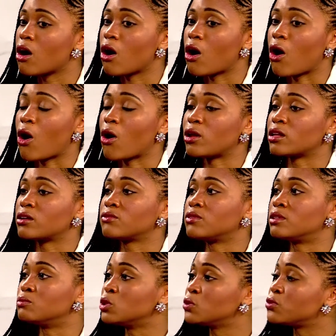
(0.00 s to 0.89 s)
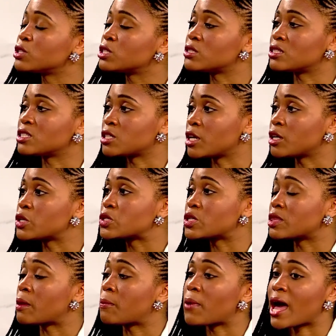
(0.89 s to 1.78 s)
all of the movers and shakers in
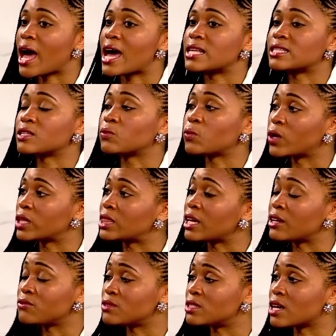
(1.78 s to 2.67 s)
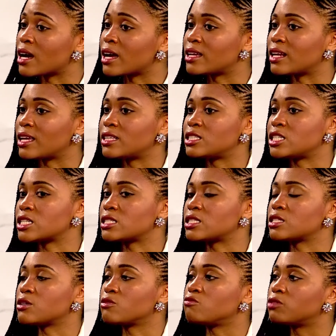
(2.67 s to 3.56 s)
the past and what they've done, and just
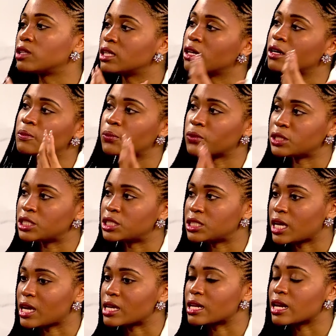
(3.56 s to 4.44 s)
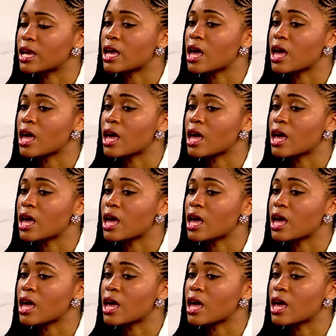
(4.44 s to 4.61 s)
to really appreciate,